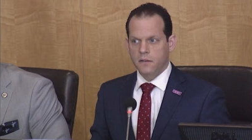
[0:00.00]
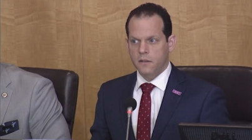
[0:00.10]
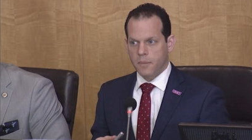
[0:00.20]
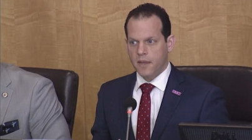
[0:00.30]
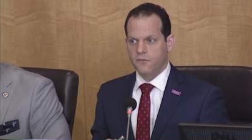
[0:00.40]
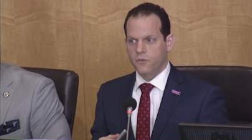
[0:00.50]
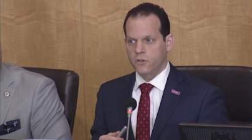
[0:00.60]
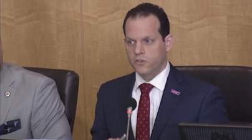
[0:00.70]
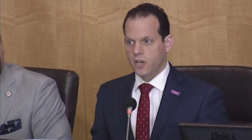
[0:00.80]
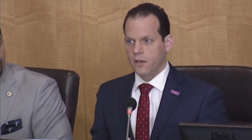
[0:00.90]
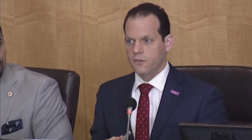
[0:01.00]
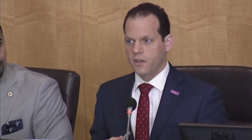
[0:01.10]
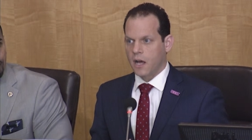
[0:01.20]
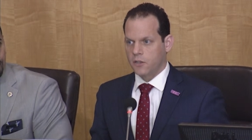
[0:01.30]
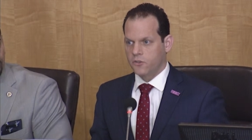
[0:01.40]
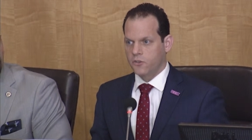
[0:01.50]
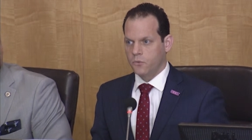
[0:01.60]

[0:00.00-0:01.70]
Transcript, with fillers: to pay for a child's college